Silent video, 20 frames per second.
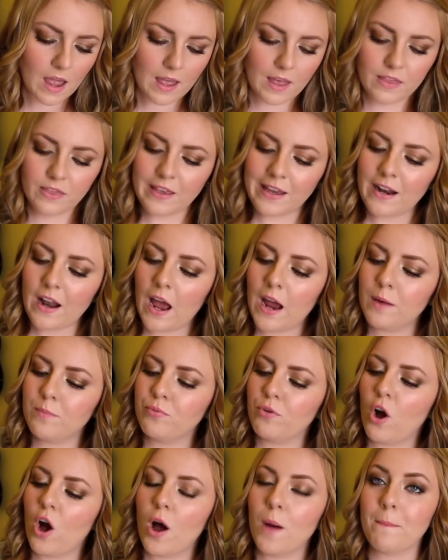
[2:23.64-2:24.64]
And then I
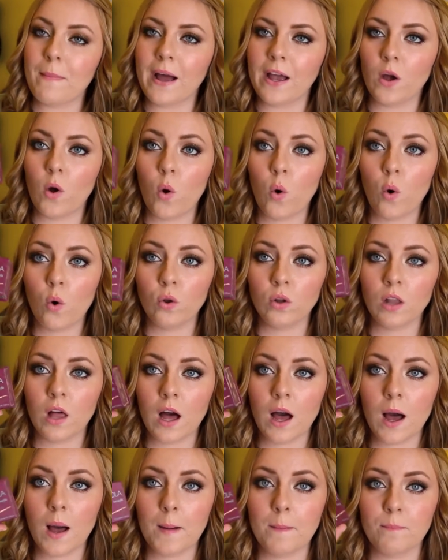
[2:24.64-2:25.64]
brought my
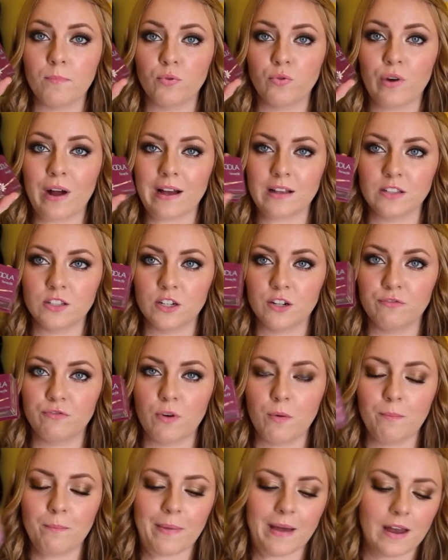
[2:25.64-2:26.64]
Hoola bronzer
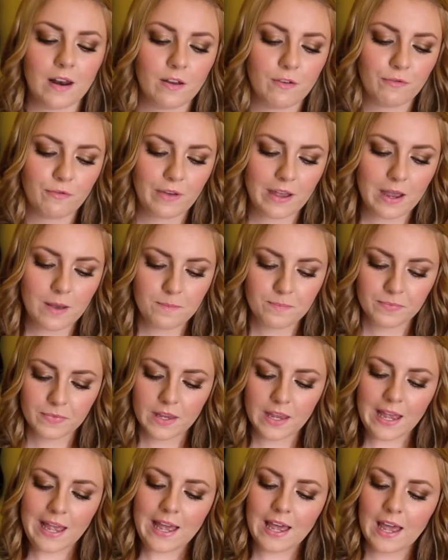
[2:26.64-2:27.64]
from Benefit
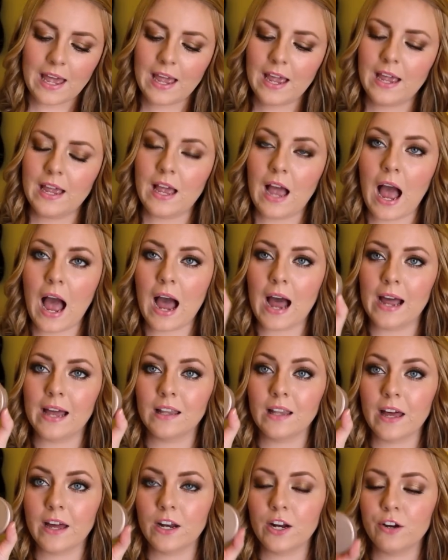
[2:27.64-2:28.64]
a
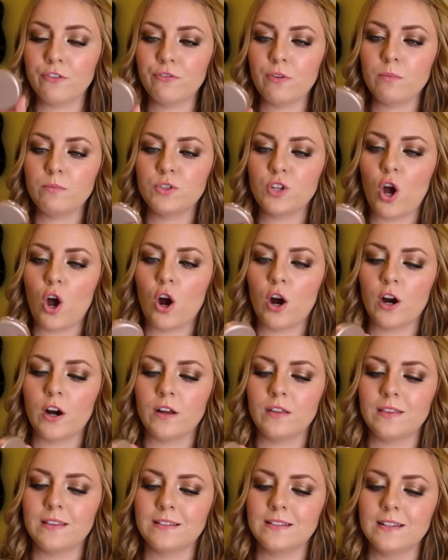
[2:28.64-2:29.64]
highlighter from
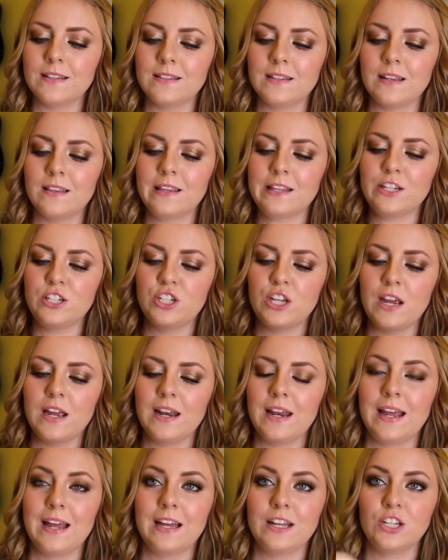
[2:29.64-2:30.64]
Tarte. This is in the
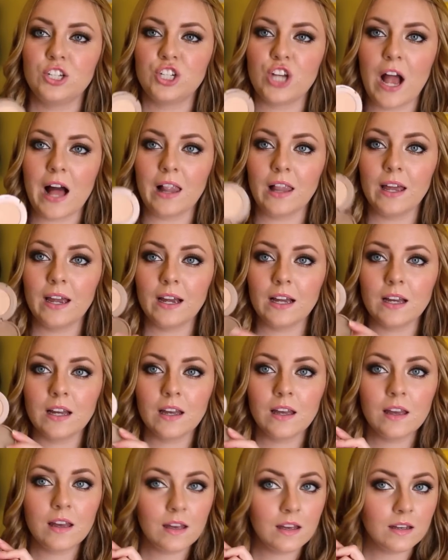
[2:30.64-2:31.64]
shade
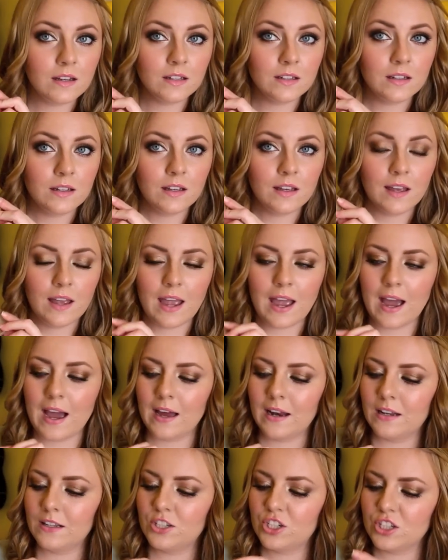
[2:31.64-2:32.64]
Angelic.
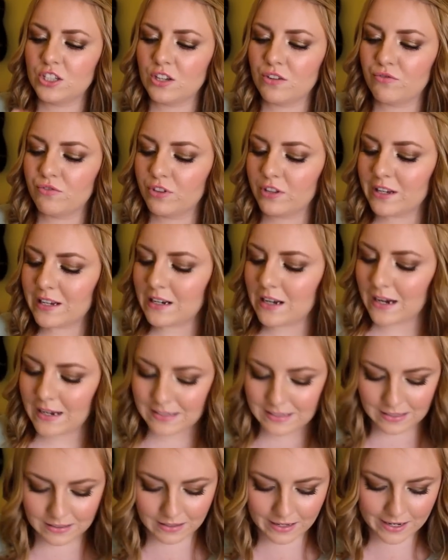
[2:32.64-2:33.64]
And it's just a really
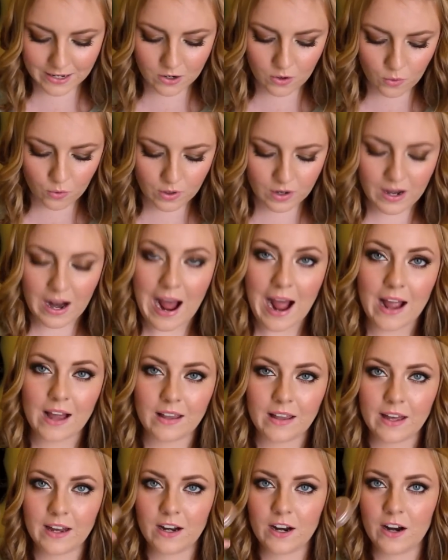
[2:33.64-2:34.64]
nice light golden
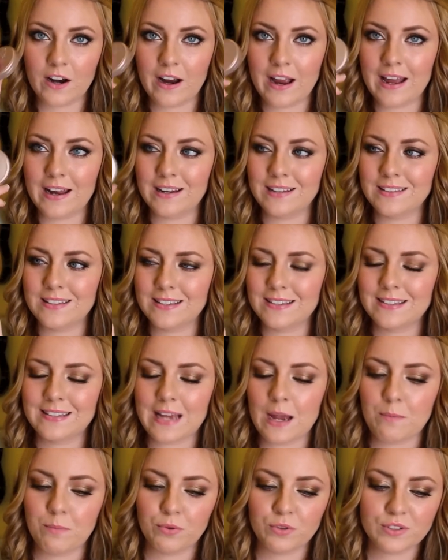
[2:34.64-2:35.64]
highlighter. And it's a
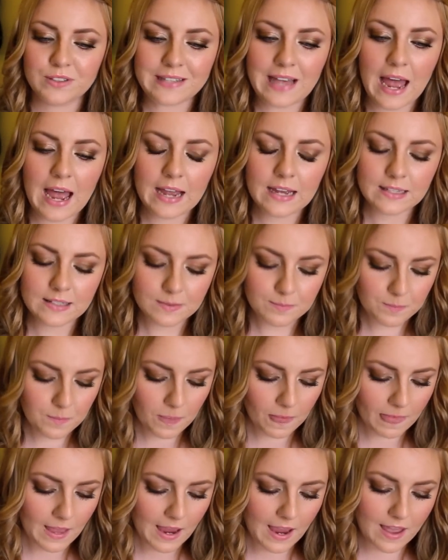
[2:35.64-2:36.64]
sample size.
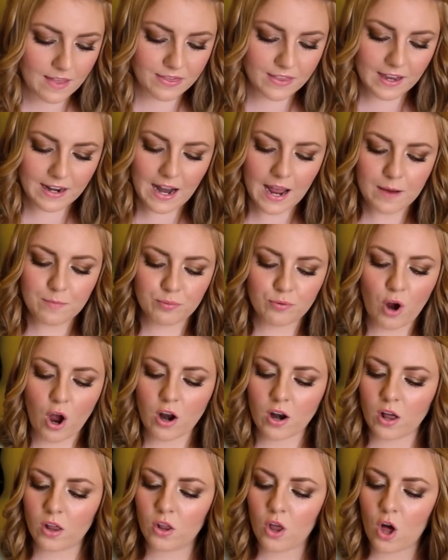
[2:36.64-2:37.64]
And then I
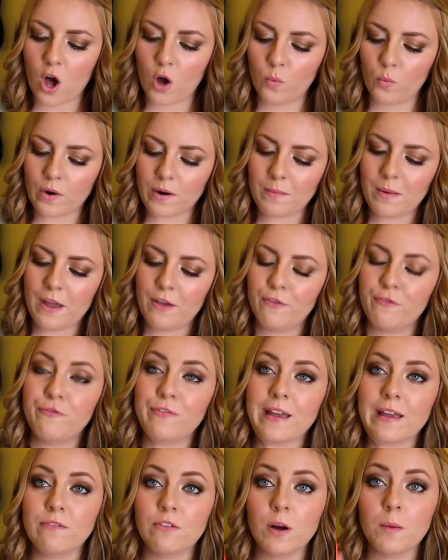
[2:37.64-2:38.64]
brought along one of my
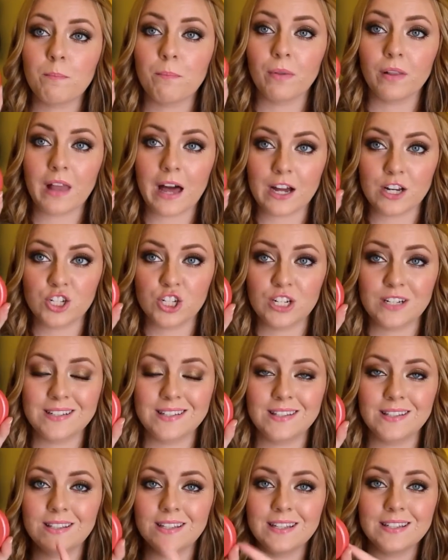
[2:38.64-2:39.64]
favorite blushes.
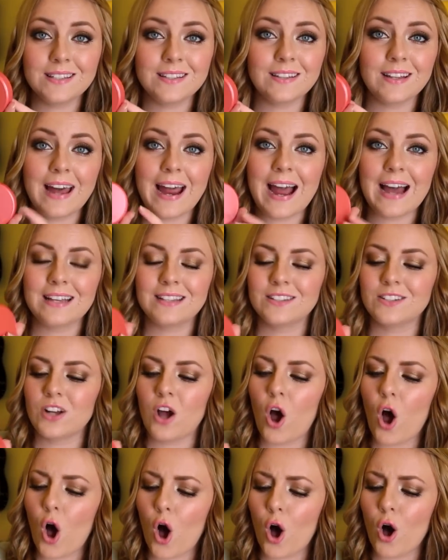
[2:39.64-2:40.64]
This lasts
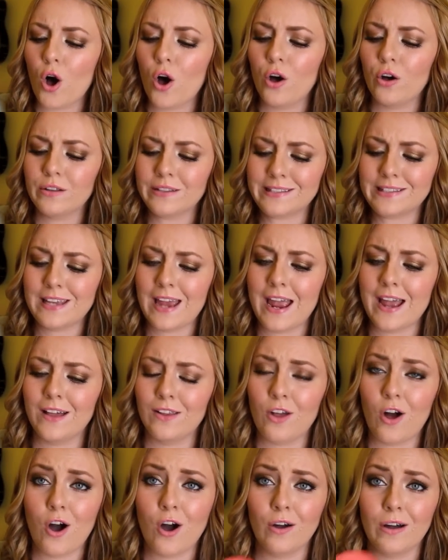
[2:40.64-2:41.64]
all day
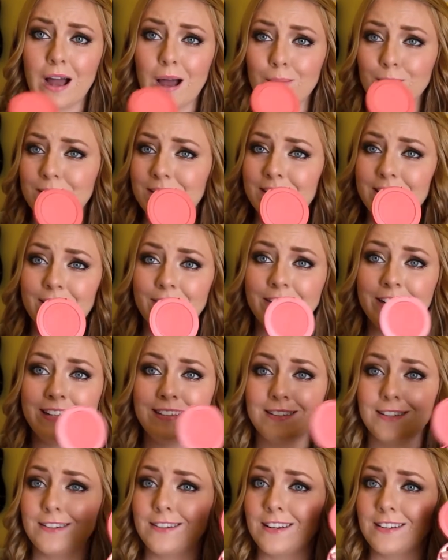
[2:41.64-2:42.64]
long. I'm
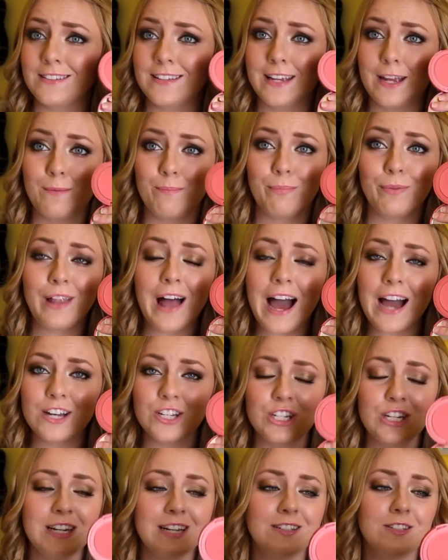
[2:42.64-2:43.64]
serious. It doesn't get
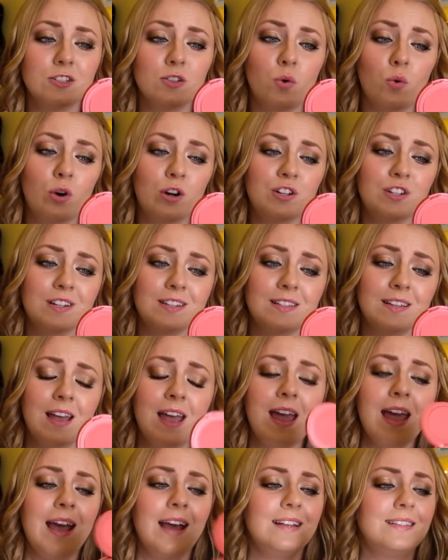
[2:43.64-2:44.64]
blotchy. It's gorgeous.
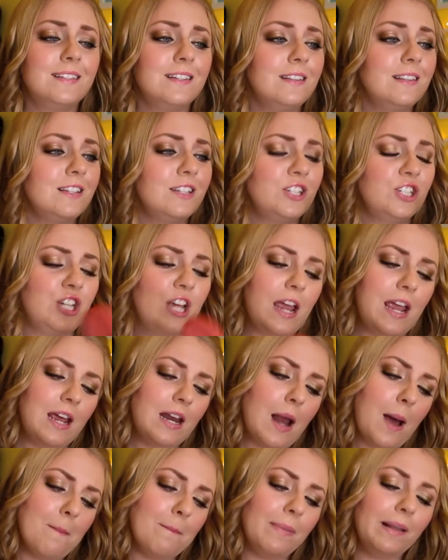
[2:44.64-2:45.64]
It's in the
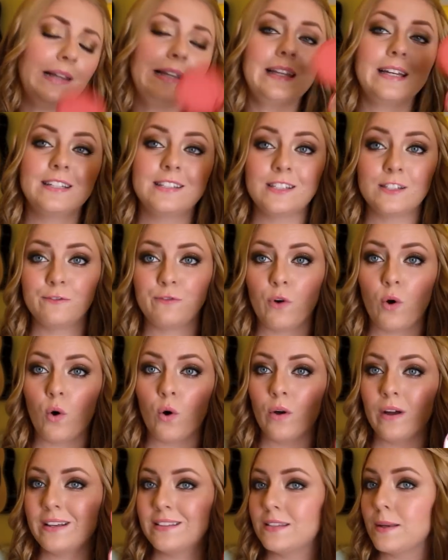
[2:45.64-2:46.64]
shade
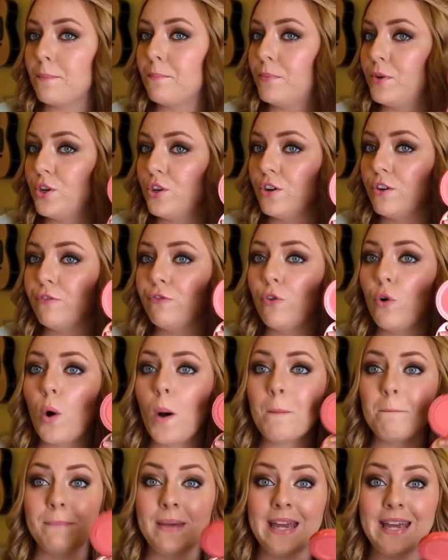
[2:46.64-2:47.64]
Blissful. It's a
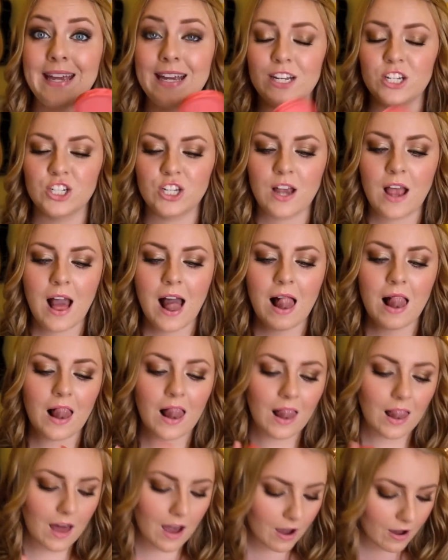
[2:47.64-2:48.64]
beautiful peach.
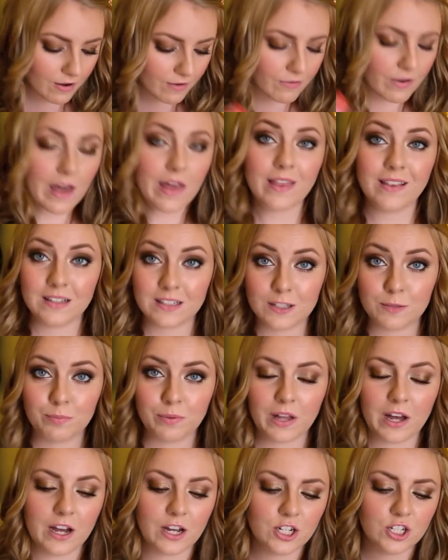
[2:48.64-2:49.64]
Love this
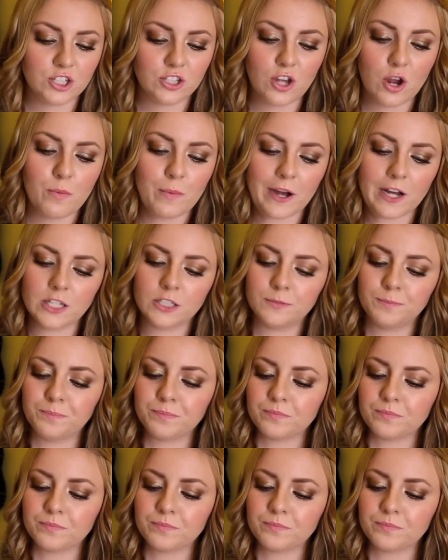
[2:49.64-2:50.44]
blush so much.